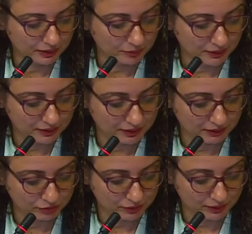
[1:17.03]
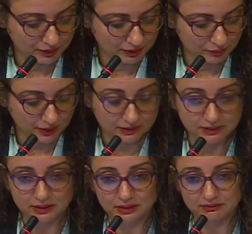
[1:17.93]
empathy for the
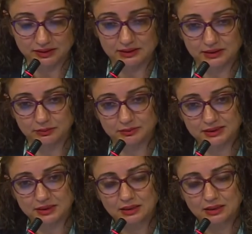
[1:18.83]
Palestinian victims.